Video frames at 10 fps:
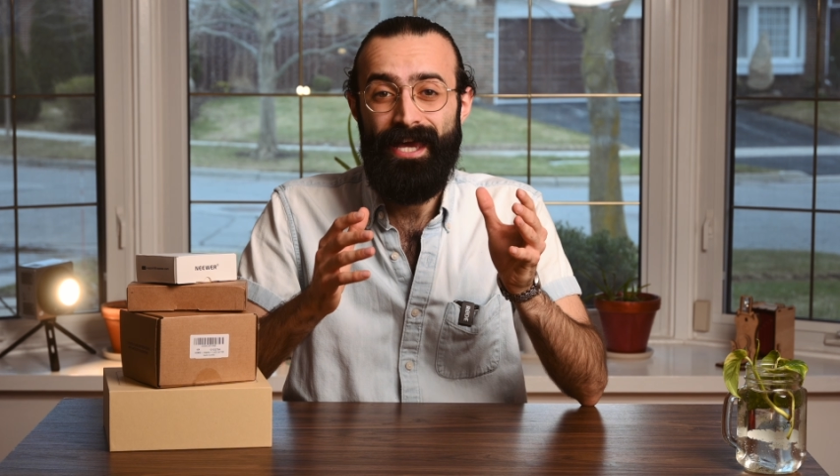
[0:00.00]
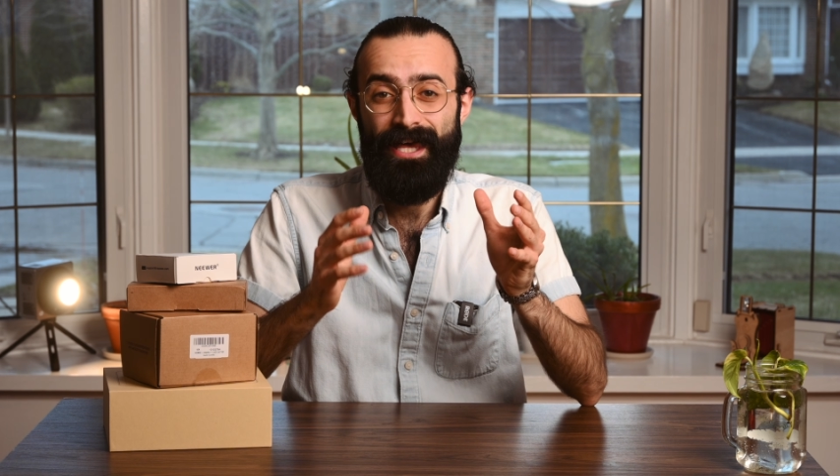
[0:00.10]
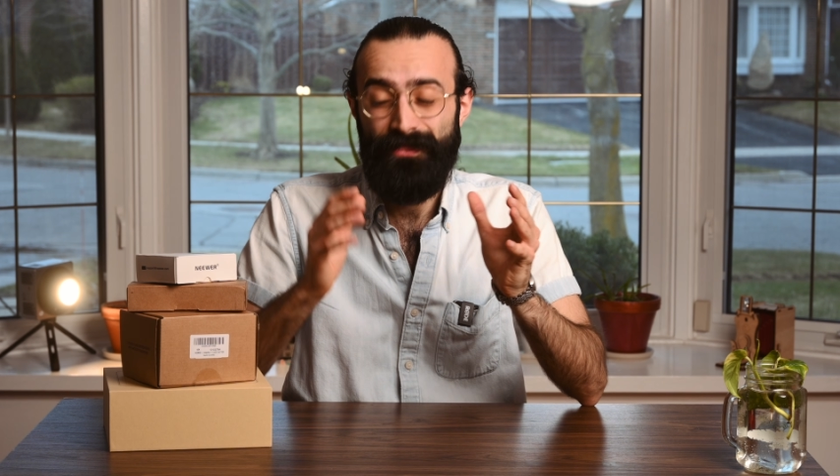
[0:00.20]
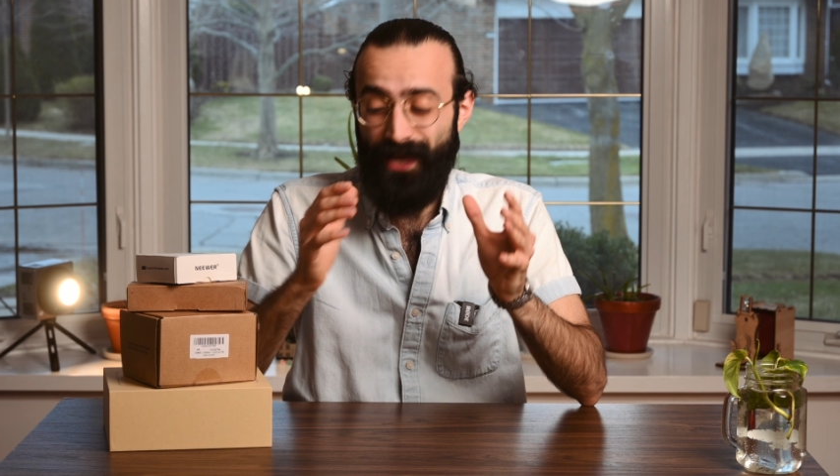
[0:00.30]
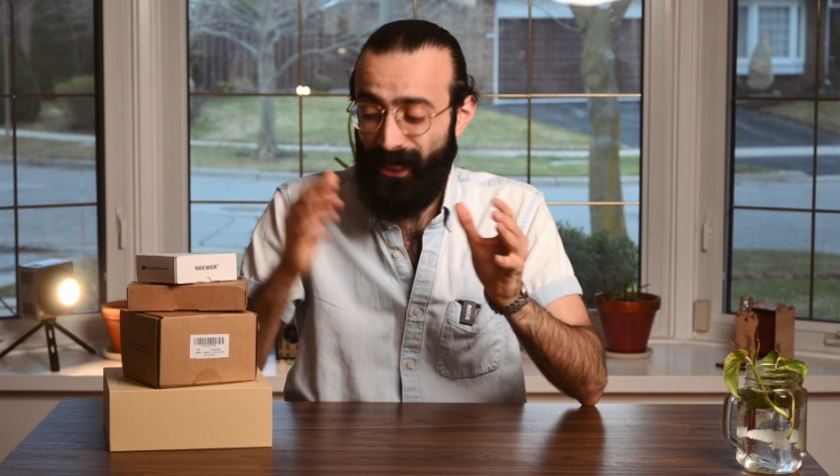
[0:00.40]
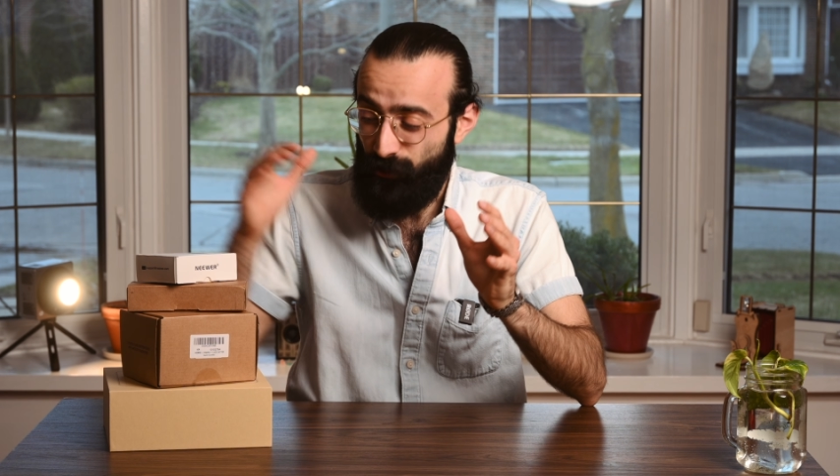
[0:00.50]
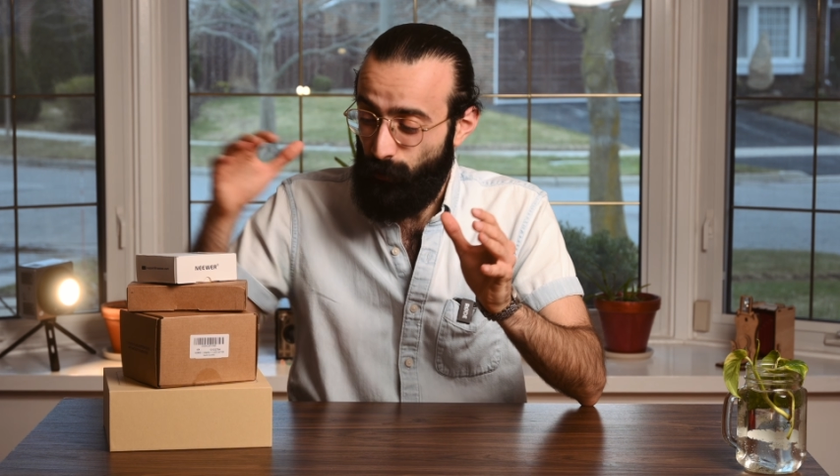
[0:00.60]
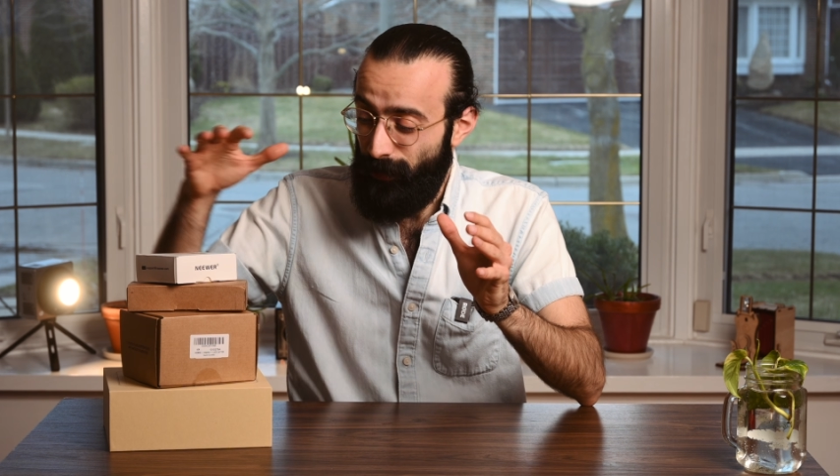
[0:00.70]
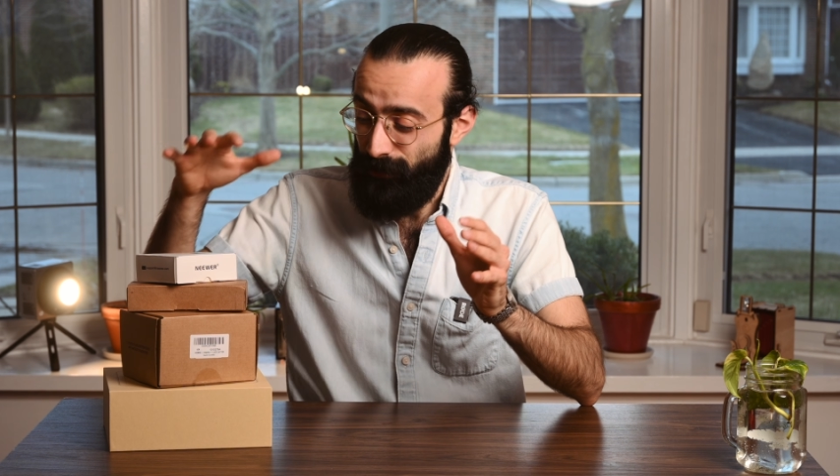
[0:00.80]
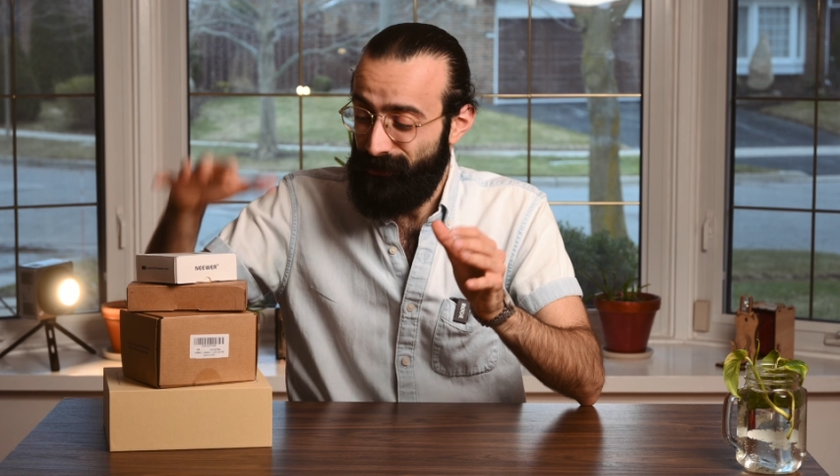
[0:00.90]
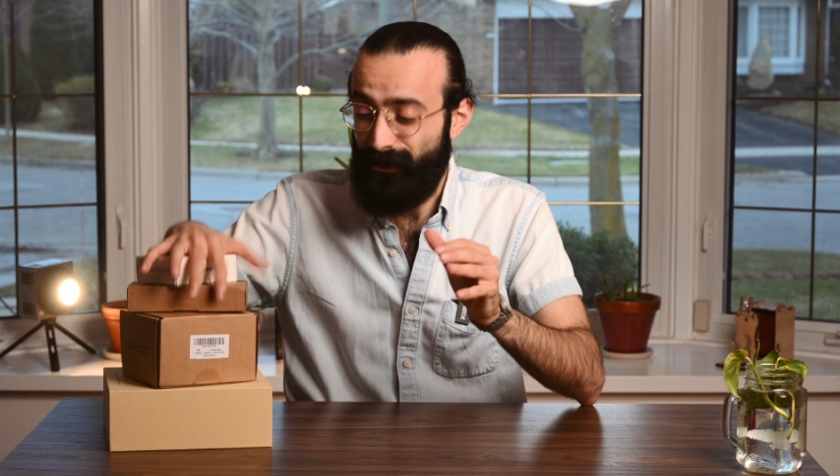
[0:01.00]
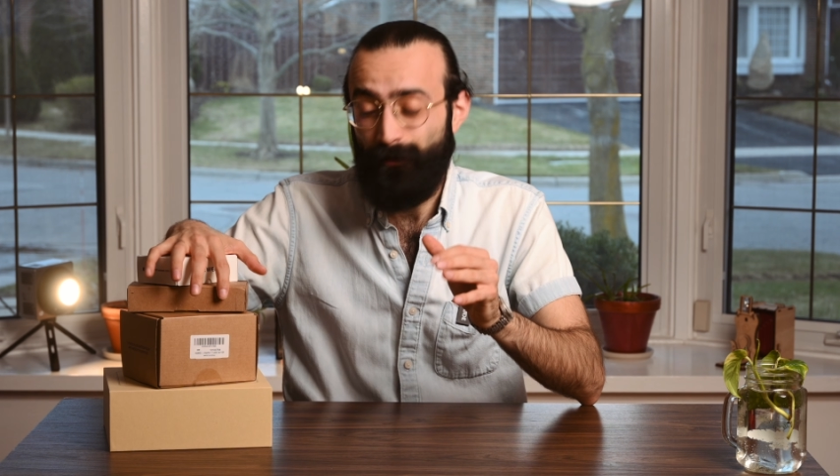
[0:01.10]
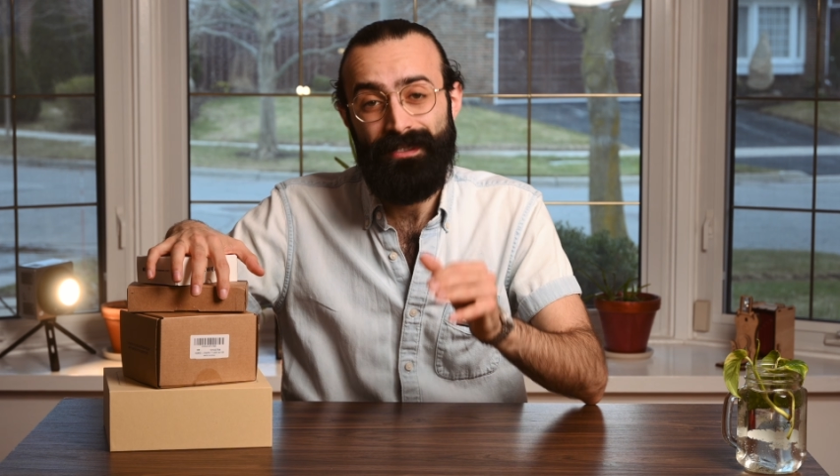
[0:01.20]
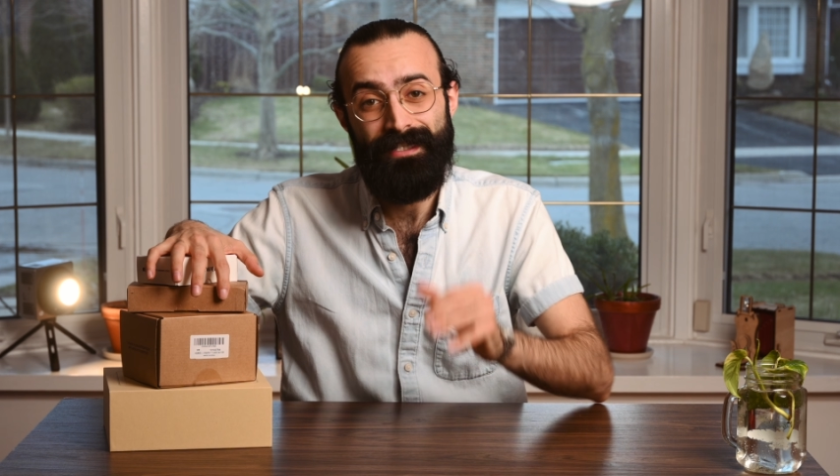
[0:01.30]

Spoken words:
and that's where some of